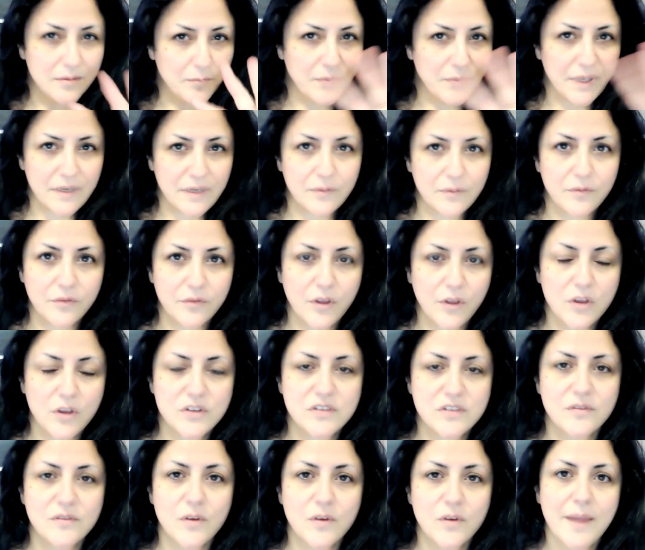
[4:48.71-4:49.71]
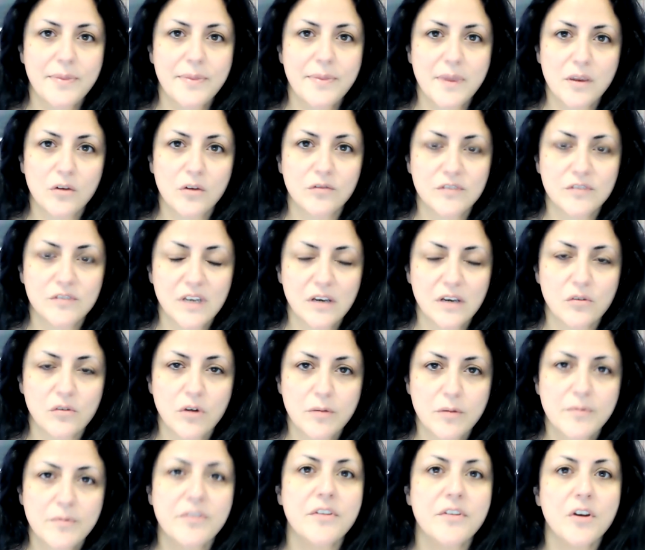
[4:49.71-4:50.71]
But those of you out there who've done
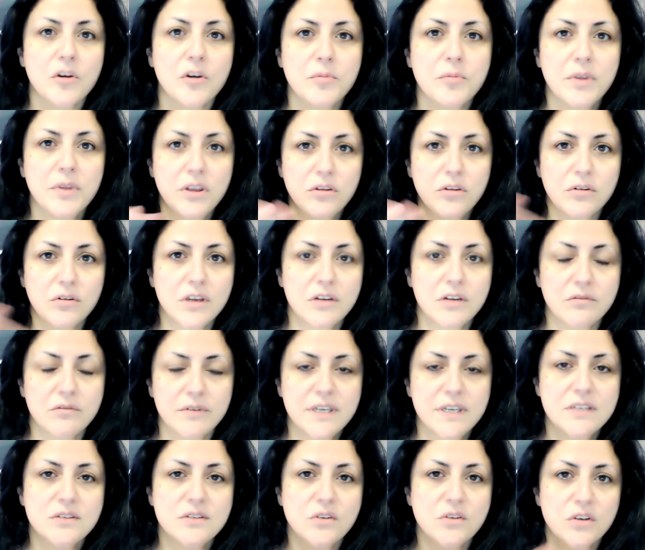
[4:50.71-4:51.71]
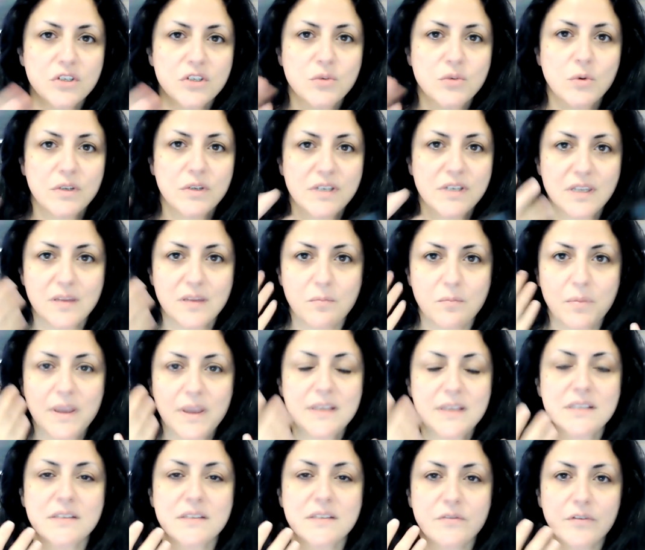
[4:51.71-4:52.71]
aromatherapy, you could research what are the
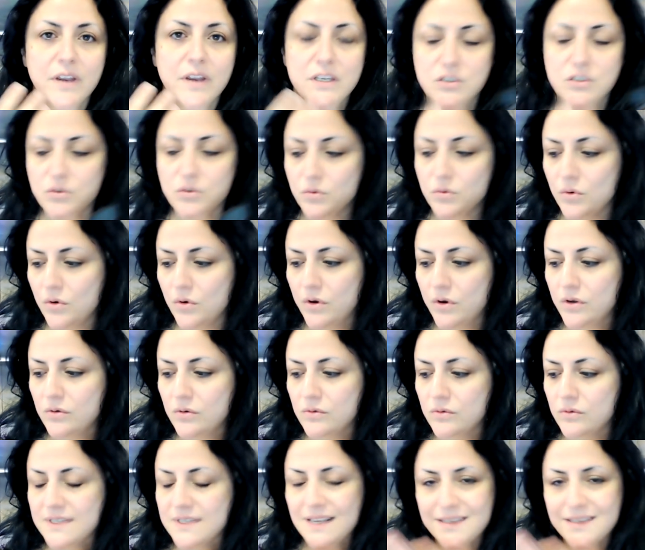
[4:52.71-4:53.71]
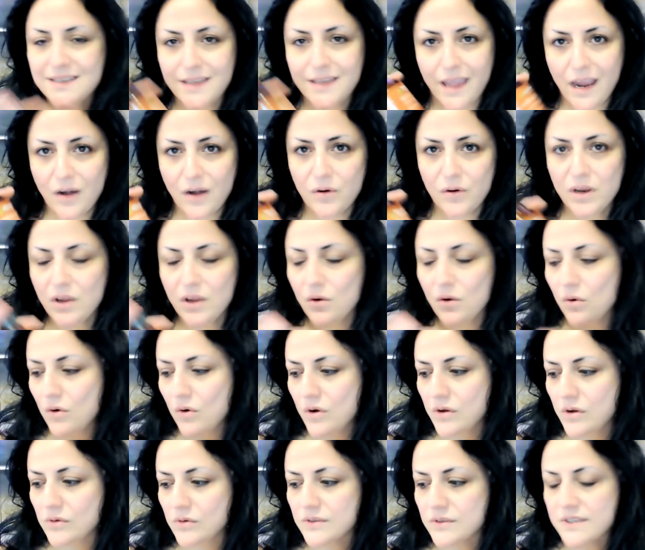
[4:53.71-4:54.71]
best facial oils as carrier
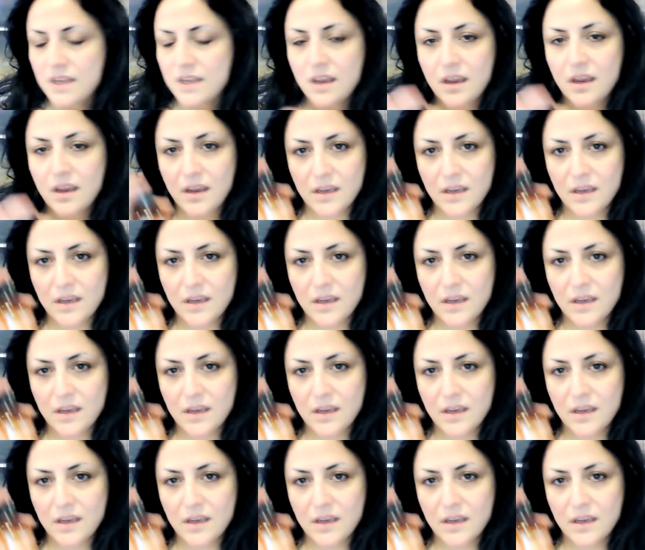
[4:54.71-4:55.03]
oils.